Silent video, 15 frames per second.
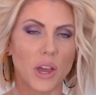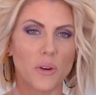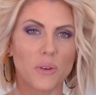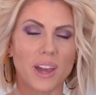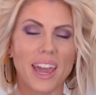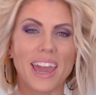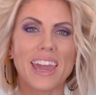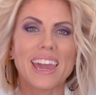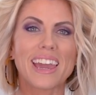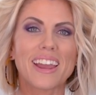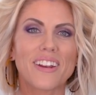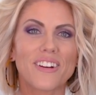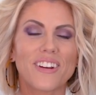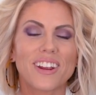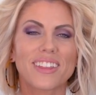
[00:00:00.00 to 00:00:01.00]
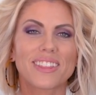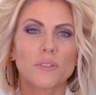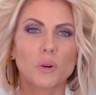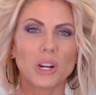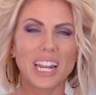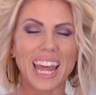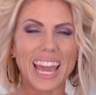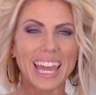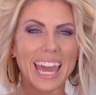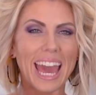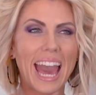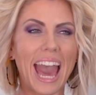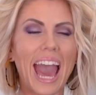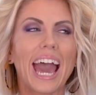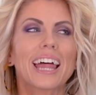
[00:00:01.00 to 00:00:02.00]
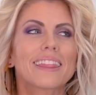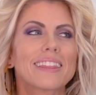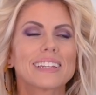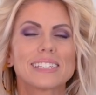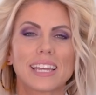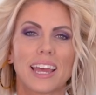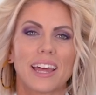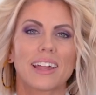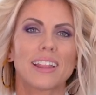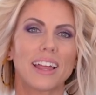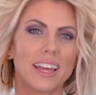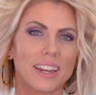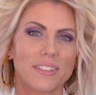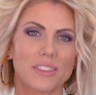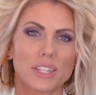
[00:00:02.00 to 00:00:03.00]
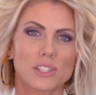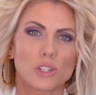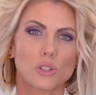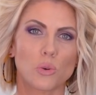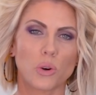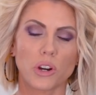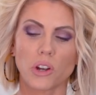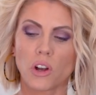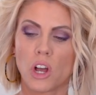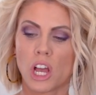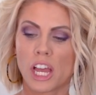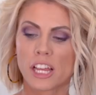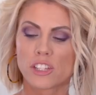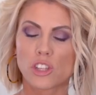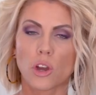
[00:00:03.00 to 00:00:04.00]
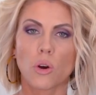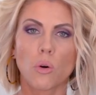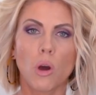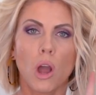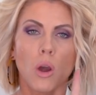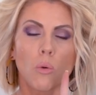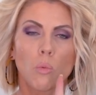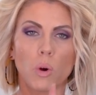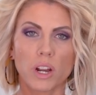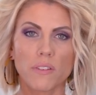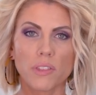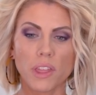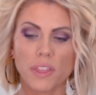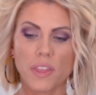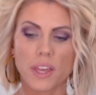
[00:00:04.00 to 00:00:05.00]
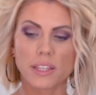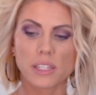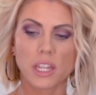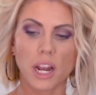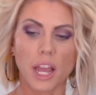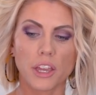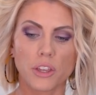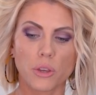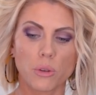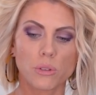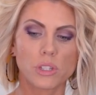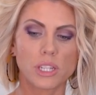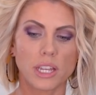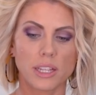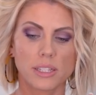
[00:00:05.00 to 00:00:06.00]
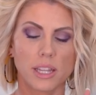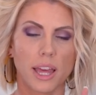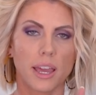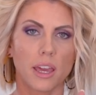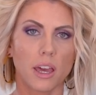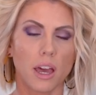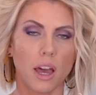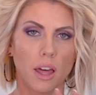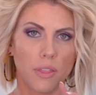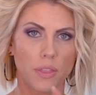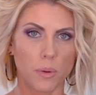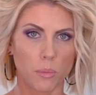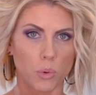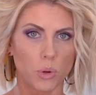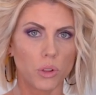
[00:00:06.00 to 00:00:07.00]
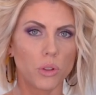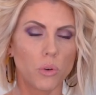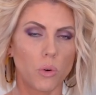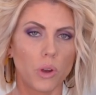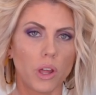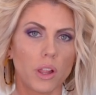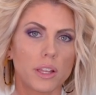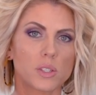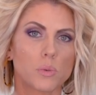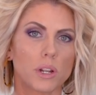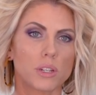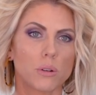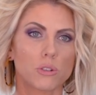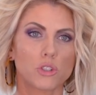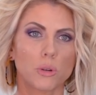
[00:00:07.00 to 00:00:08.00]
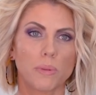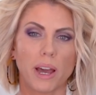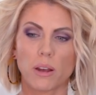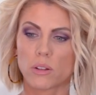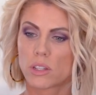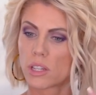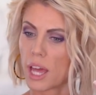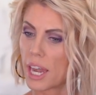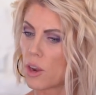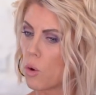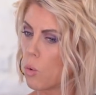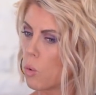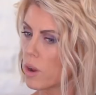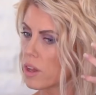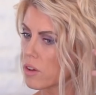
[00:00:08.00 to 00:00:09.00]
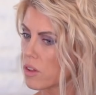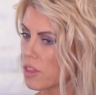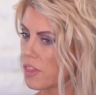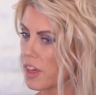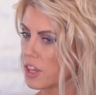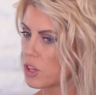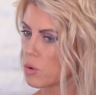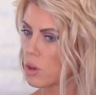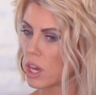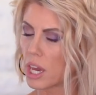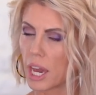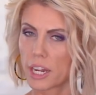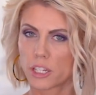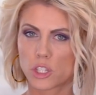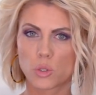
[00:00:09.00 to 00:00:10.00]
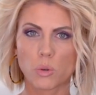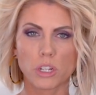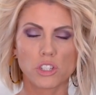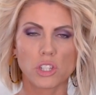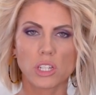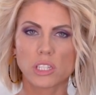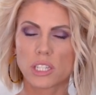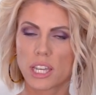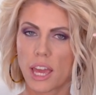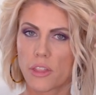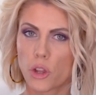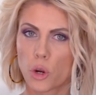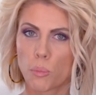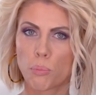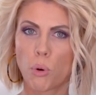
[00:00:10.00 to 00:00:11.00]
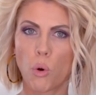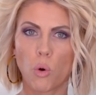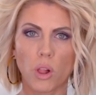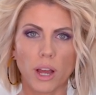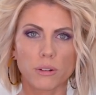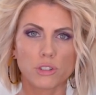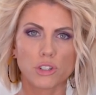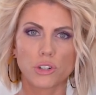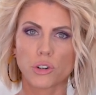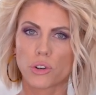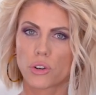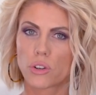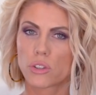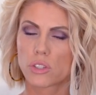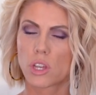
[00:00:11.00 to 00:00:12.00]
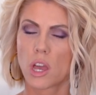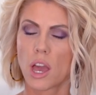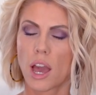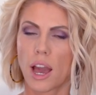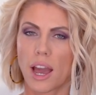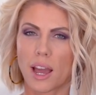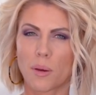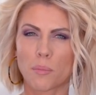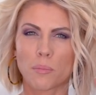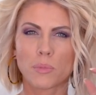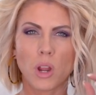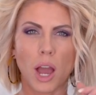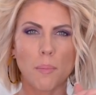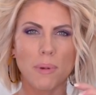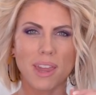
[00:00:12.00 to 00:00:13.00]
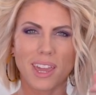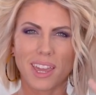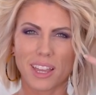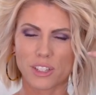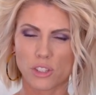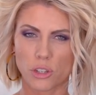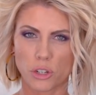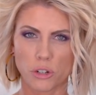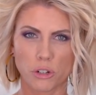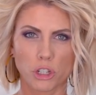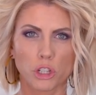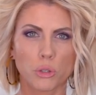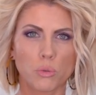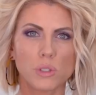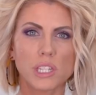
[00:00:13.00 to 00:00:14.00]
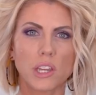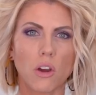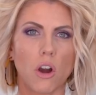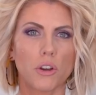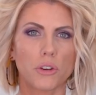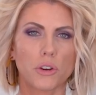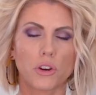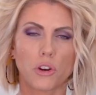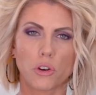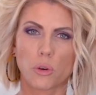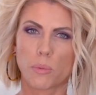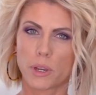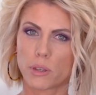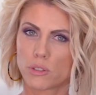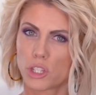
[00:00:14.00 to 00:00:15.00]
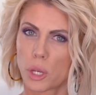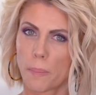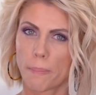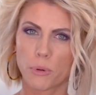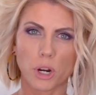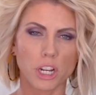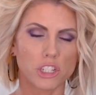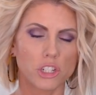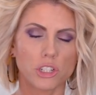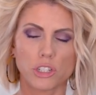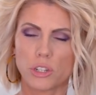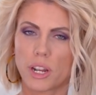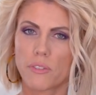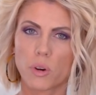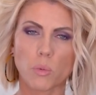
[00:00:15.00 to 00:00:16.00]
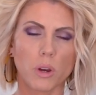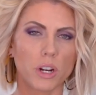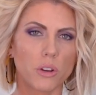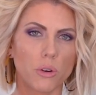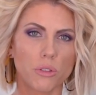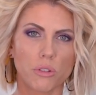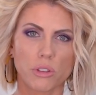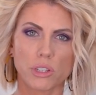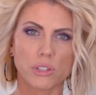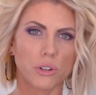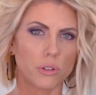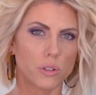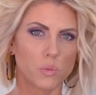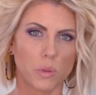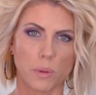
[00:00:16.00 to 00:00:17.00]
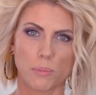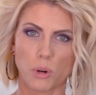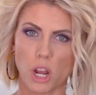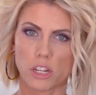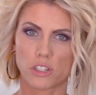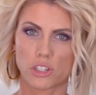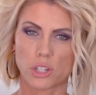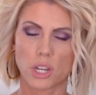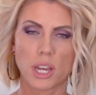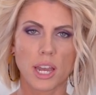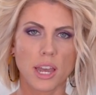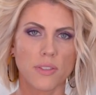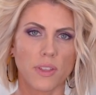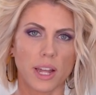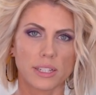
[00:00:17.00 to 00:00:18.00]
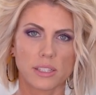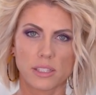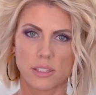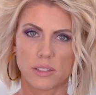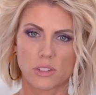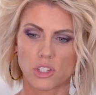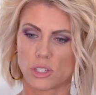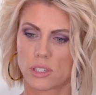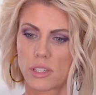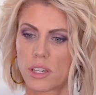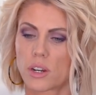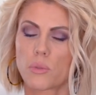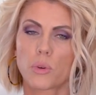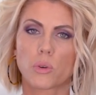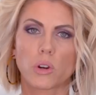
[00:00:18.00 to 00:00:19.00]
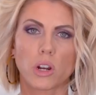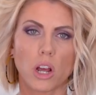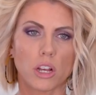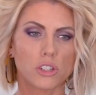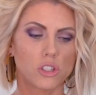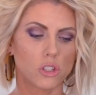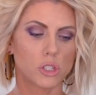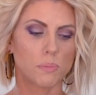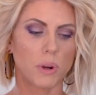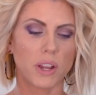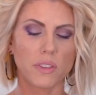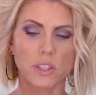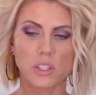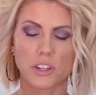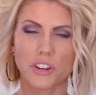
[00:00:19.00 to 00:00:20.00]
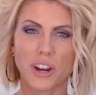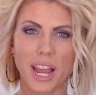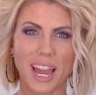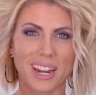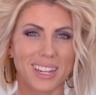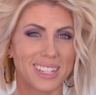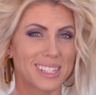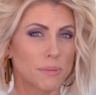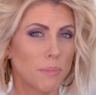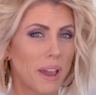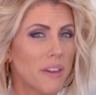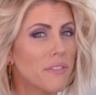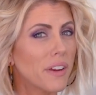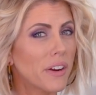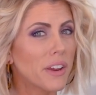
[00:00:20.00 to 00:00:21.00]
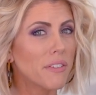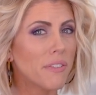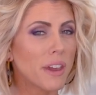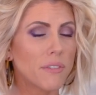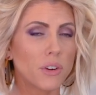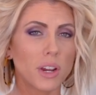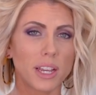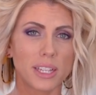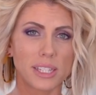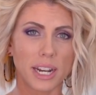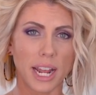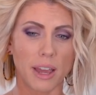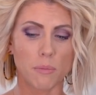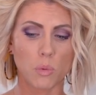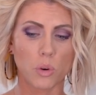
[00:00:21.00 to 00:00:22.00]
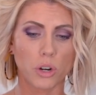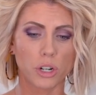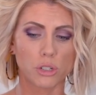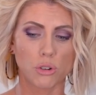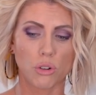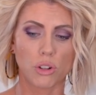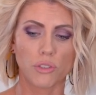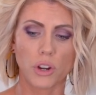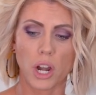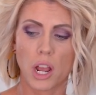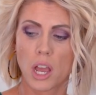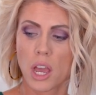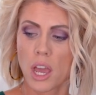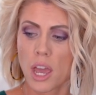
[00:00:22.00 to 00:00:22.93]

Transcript: Okay, here, we're like at the tail end of this tutorial. So one of the things that I used is like uh, the marula oil is what I told you about. An oil that you can kind of squish things together, pull out your curls, um, not making it so you're losing all your curl by using a brush. You never wanna go through these curls with a brush that's just gonna ruin it all. So spraying this on your hand is my very favorite because then I have more control over it.